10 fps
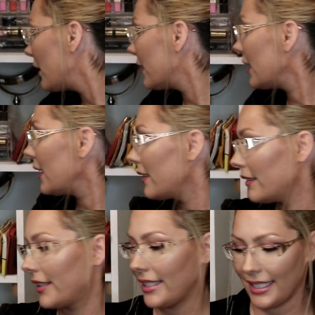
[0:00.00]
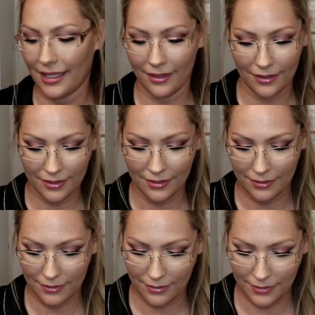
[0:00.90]
all in here right now.
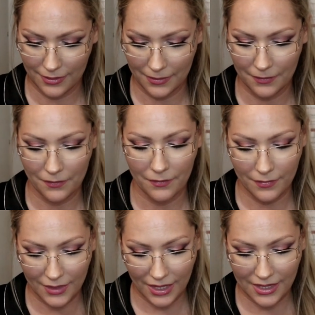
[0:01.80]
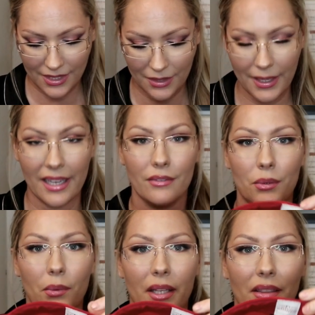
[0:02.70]
So I have
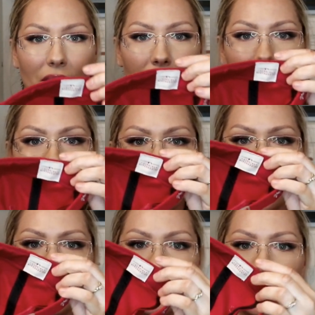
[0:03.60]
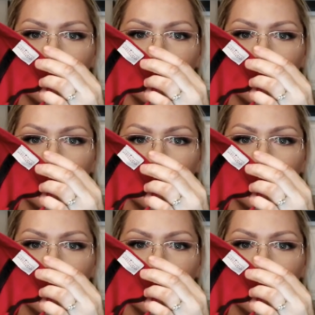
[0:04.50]
one through five.